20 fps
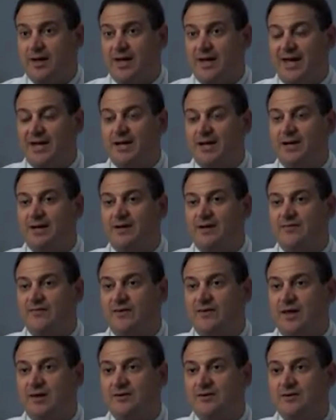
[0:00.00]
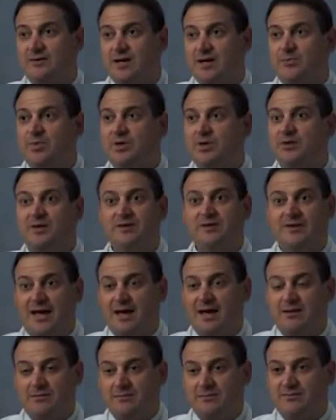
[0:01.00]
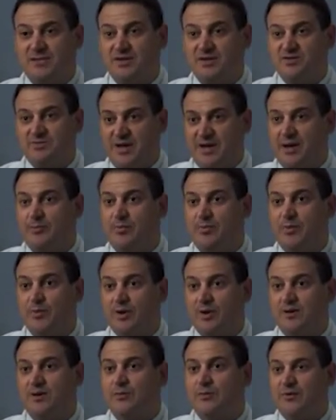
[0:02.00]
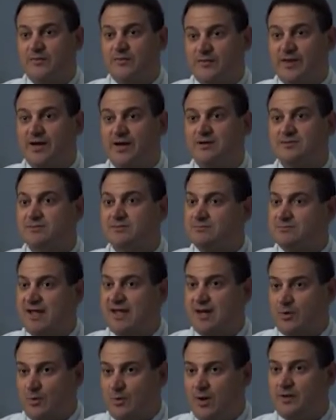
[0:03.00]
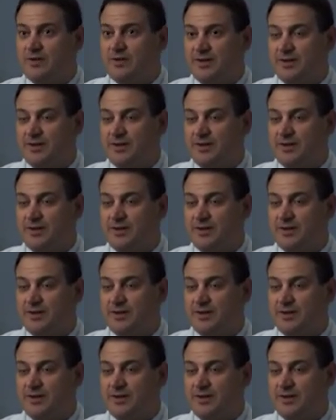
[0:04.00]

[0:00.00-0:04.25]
And, and, if, and typically that, there's paperwork that reflects that quality.